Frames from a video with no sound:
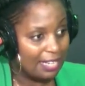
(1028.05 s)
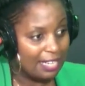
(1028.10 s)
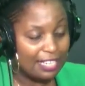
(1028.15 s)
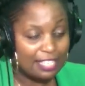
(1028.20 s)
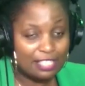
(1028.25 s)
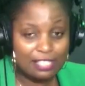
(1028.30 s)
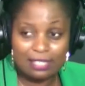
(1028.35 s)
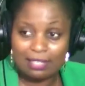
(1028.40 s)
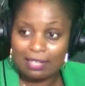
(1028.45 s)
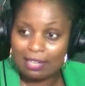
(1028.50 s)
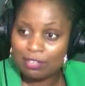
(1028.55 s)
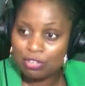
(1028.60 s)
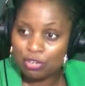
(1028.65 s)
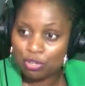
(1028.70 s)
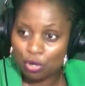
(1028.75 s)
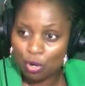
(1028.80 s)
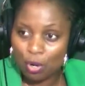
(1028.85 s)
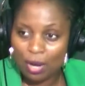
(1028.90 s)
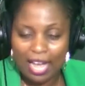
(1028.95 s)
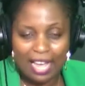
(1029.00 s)
Is, you
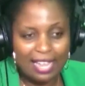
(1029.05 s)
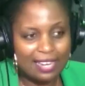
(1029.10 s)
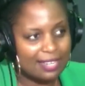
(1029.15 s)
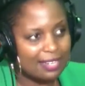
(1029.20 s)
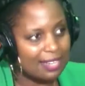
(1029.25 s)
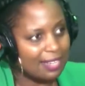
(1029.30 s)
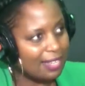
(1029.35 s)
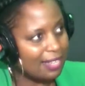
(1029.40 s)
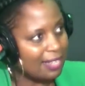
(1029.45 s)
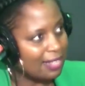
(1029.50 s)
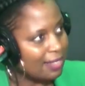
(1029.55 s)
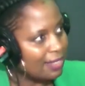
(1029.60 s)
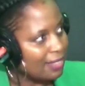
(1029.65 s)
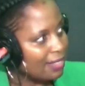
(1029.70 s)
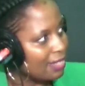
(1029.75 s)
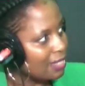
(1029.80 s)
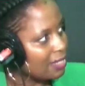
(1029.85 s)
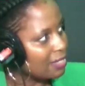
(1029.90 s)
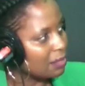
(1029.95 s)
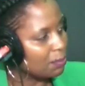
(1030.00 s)
know, and in
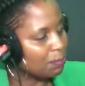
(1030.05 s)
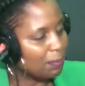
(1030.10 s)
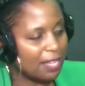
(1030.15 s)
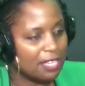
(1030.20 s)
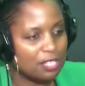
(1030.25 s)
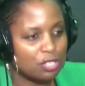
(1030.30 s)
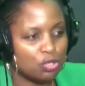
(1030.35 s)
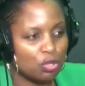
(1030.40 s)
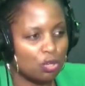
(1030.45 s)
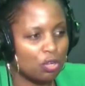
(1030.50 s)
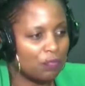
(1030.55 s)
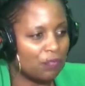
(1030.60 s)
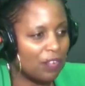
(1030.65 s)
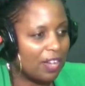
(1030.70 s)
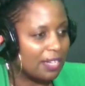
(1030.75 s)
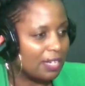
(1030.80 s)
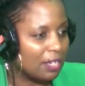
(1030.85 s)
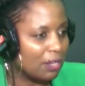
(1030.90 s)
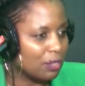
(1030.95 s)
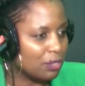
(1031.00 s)
this space, you're going to
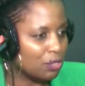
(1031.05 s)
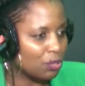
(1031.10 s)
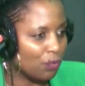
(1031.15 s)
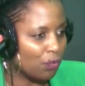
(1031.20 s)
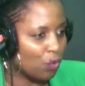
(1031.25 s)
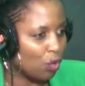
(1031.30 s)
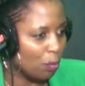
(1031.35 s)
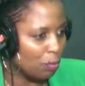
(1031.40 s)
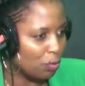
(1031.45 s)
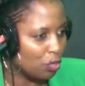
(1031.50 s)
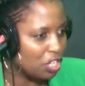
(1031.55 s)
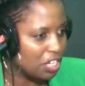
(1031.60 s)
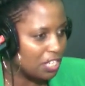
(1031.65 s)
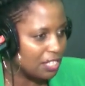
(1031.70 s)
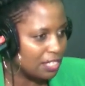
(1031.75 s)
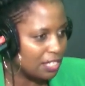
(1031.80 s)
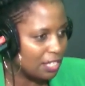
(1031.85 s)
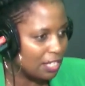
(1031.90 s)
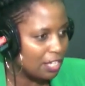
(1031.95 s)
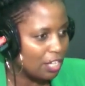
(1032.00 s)
find a lot of
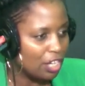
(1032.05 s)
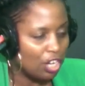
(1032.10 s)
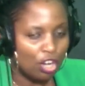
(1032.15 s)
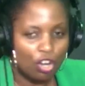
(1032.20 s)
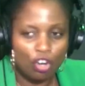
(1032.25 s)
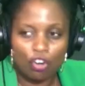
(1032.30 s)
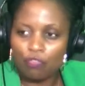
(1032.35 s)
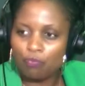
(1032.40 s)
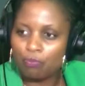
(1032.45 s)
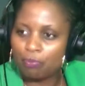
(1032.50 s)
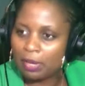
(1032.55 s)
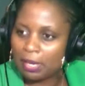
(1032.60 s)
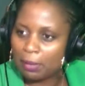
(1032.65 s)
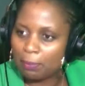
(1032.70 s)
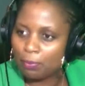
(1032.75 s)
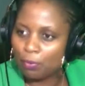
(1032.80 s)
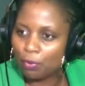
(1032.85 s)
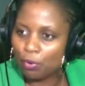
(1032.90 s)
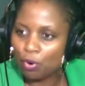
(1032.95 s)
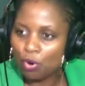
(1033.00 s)
community of
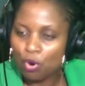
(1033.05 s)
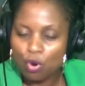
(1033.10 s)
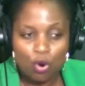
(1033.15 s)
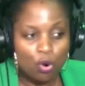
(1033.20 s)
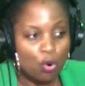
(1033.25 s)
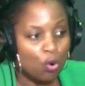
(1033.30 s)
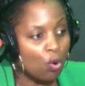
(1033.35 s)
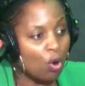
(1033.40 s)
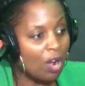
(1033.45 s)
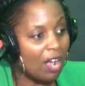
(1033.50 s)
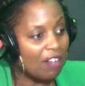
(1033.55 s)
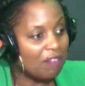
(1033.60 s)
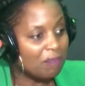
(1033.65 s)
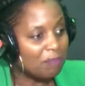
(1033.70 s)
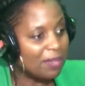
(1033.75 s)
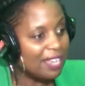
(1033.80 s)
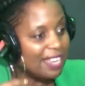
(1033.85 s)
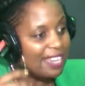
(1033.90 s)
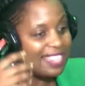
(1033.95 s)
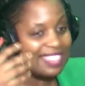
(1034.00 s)
people who have
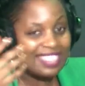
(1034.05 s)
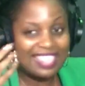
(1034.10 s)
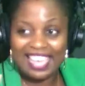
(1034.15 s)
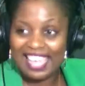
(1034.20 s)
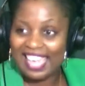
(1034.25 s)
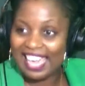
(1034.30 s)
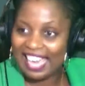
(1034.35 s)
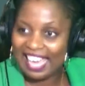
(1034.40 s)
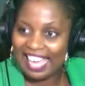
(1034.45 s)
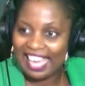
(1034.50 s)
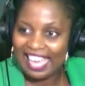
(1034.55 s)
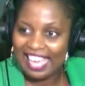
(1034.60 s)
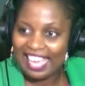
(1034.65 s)
been there.